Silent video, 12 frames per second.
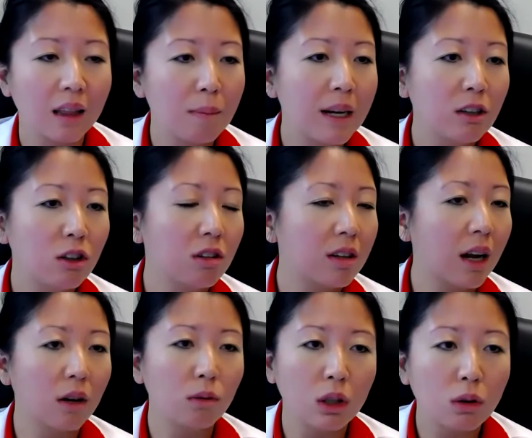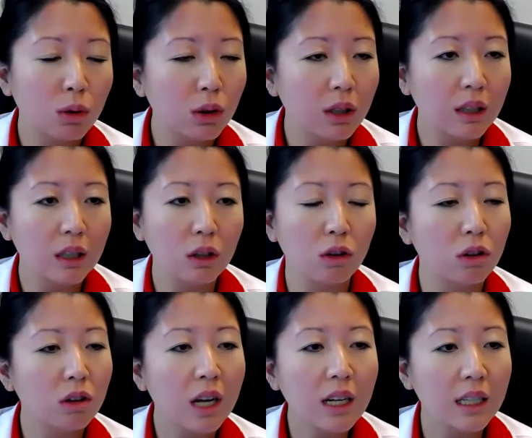The patients that are recruited into
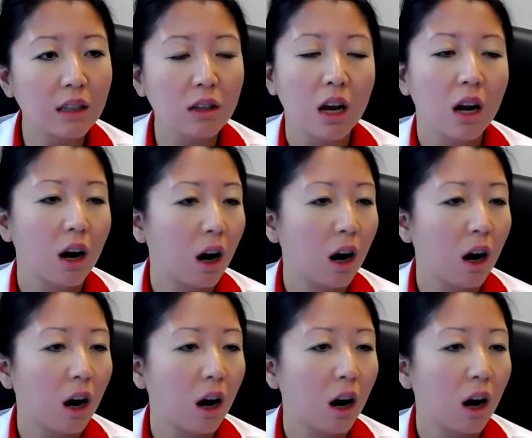studies